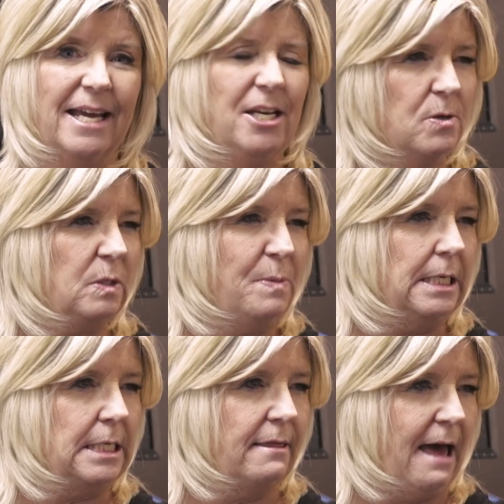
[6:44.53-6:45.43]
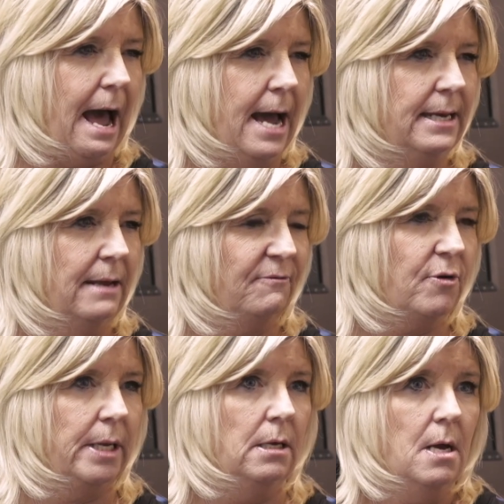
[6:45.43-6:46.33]
Can you speak to that? And
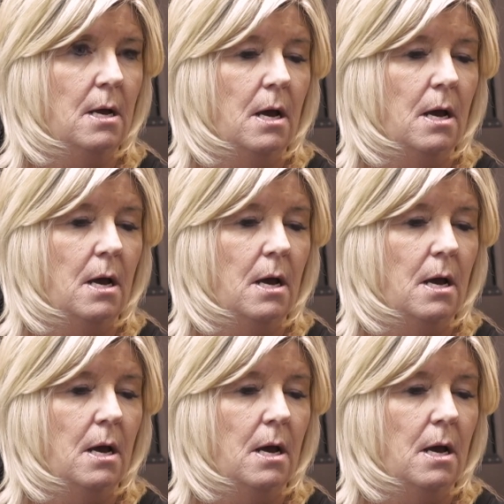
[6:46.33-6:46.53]
from an